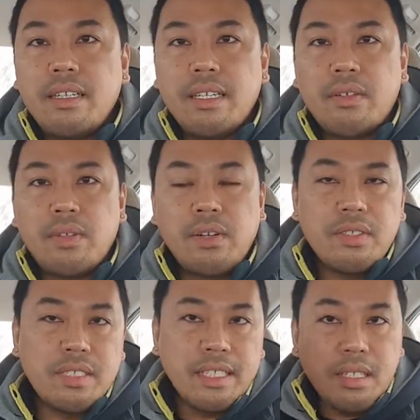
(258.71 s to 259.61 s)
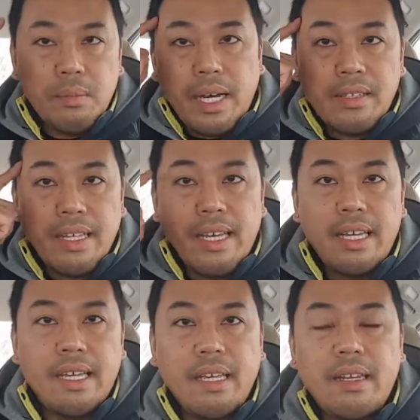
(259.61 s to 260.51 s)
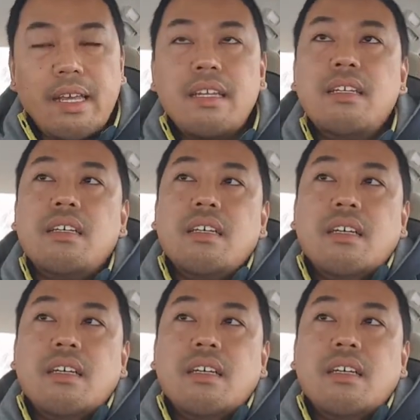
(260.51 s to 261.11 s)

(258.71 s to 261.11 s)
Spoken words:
like when I was thinking about that and